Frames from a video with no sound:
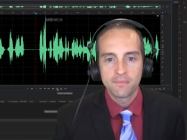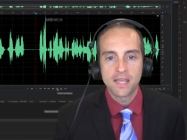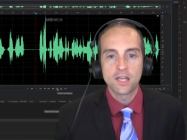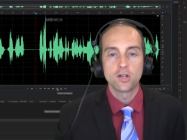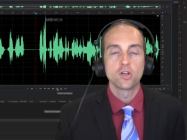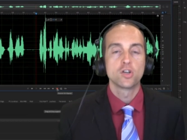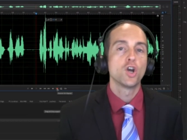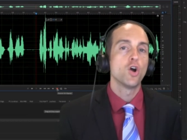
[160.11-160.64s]

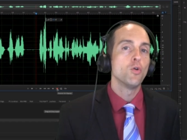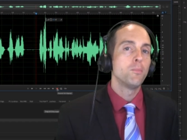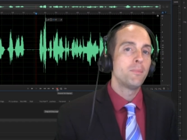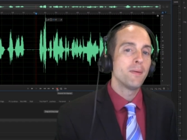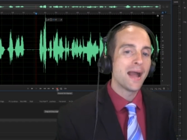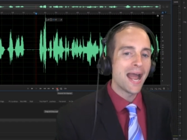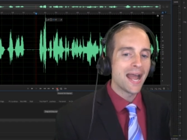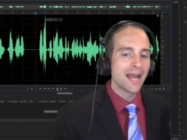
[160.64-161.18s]
it'll go
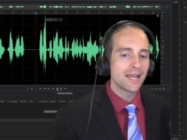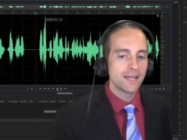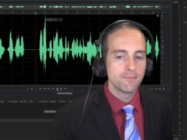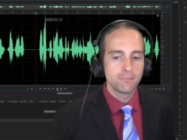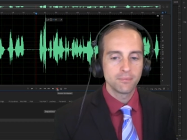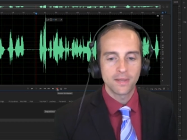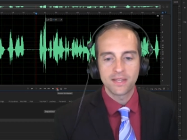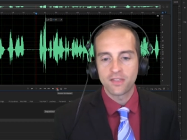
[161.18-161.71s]
back
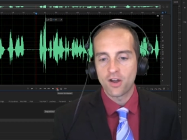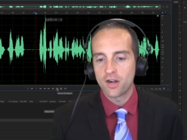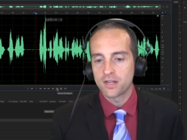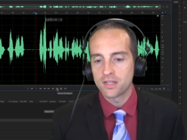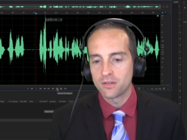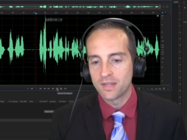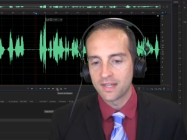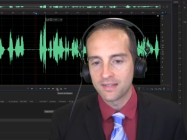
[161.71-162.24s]
and play the
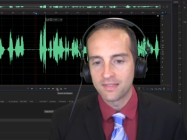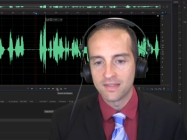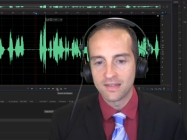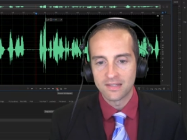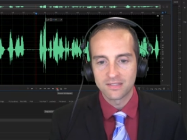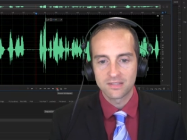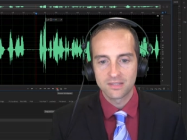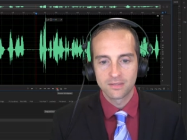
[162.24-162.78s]
audio like
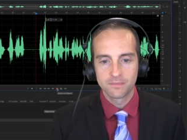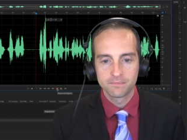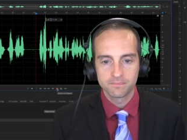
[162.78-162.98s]
this.